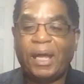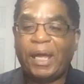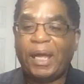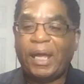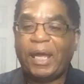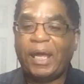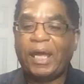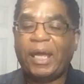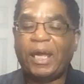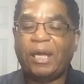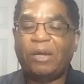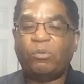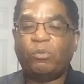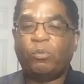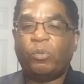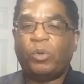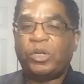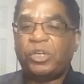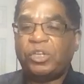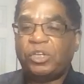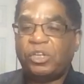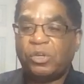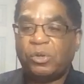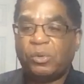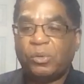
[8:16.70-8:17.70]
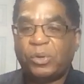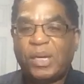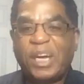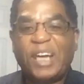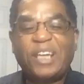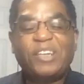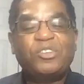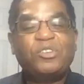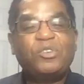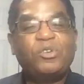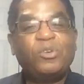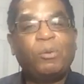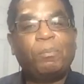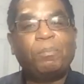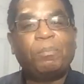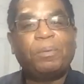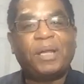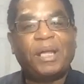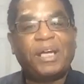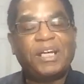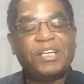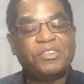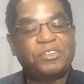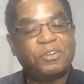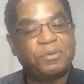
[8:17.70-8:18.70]
And when you get to a
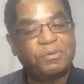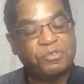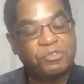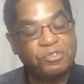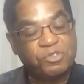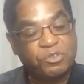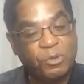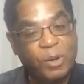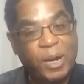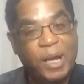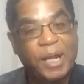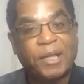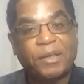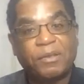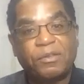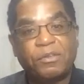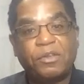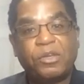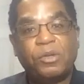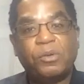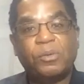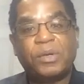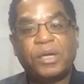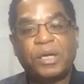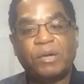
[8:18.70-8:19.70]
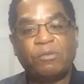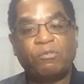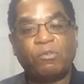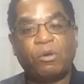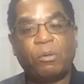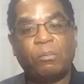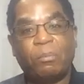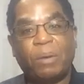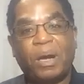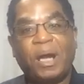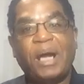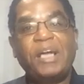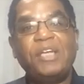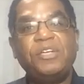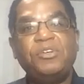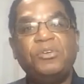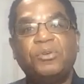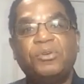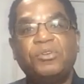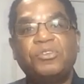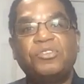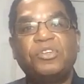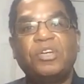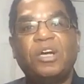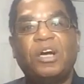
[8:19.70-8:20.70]
place of strength, you can remind
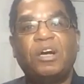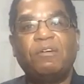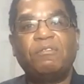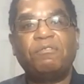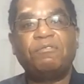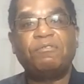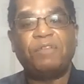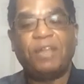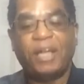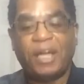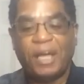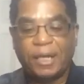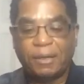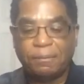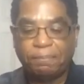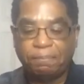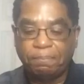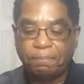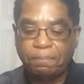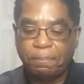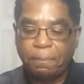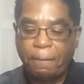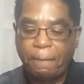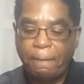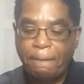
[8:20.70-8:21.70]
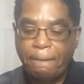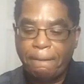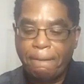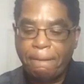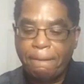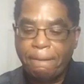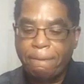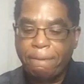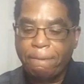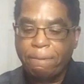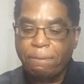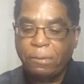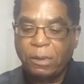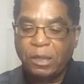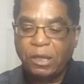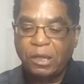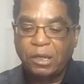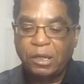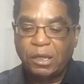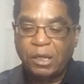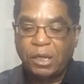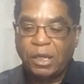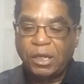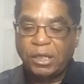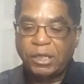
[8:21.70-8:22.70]
yourself that
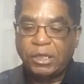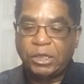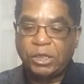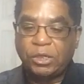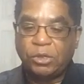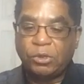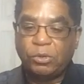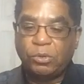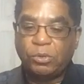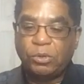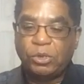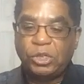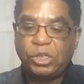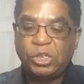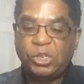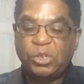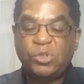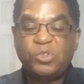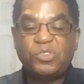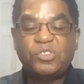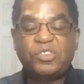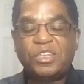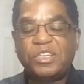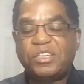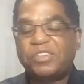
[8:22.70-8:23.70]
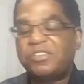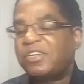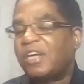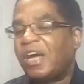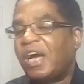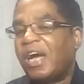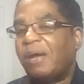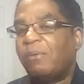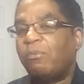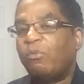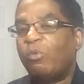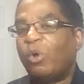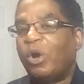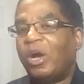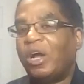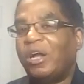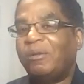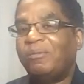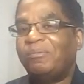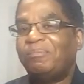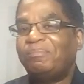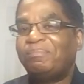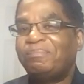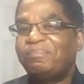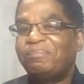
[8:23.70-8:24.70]
you used this time
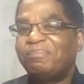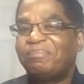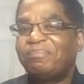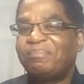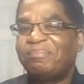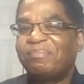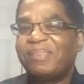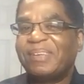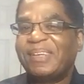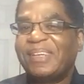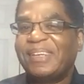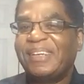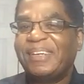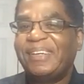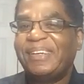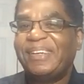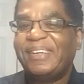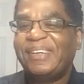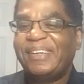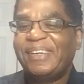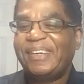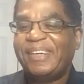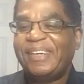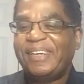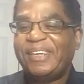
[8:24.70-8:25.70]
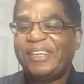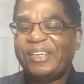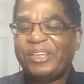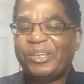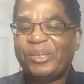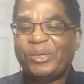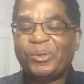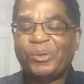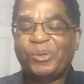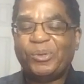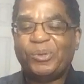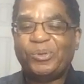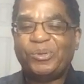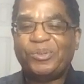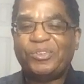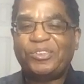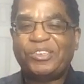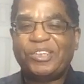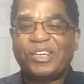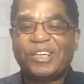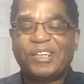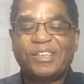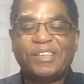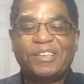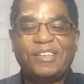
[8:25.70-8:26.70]
well, you
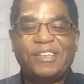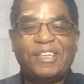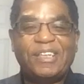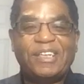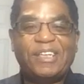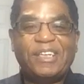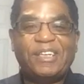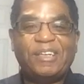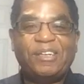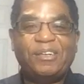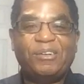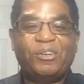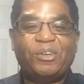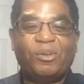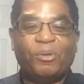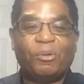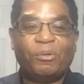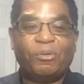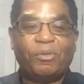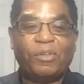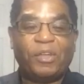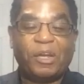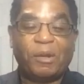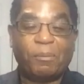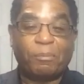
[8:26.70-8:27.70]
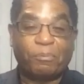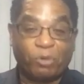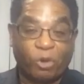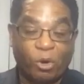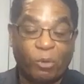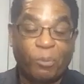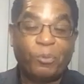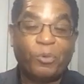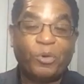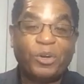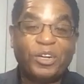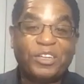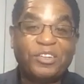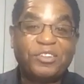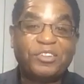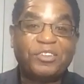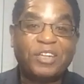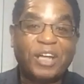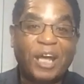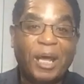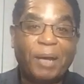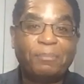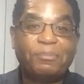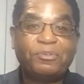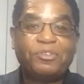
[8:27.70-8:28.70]
took the appropriate
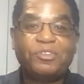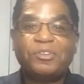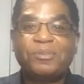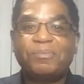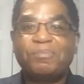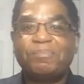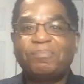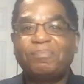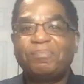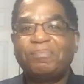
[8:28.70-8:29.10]
steps,